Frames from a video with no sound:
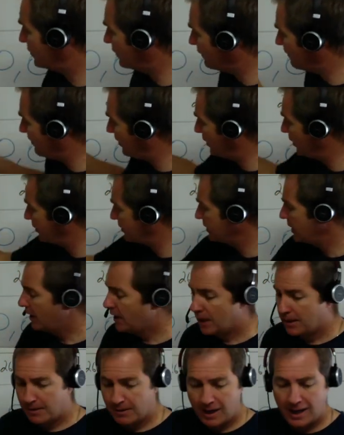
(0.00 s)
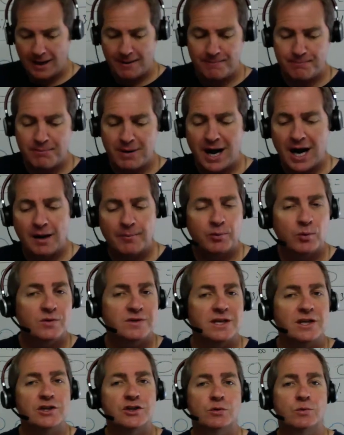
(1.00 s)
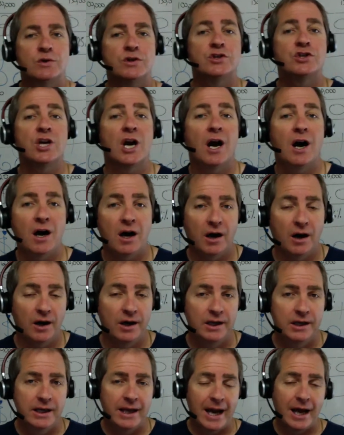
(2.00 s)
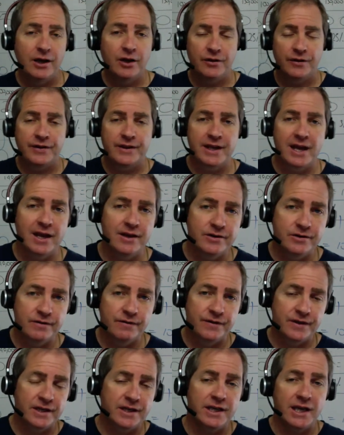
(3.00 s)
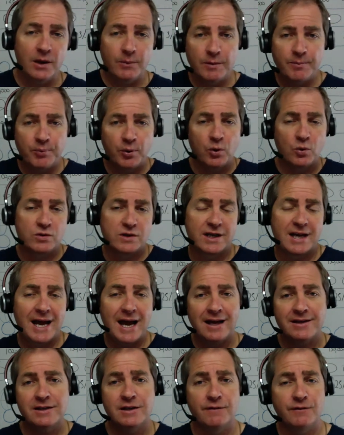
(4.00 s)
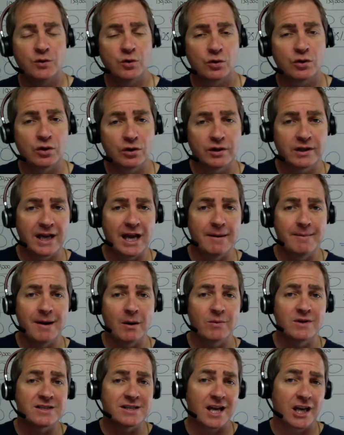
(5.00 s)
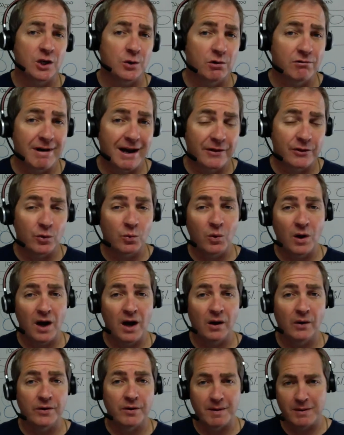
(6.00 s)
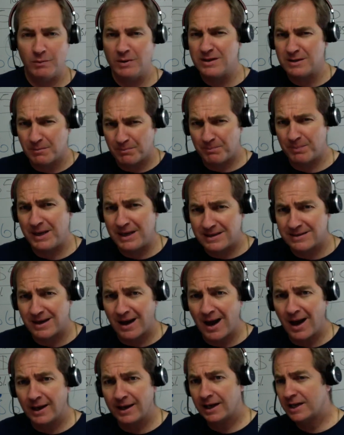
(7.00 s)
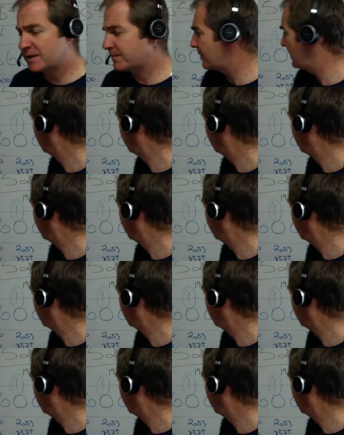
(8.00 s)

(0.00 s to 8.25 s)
sort of put marbles into a jar, and at the end of the year we pulled it out, and if your color came out, we sent you around the world. I mean, these are big targets,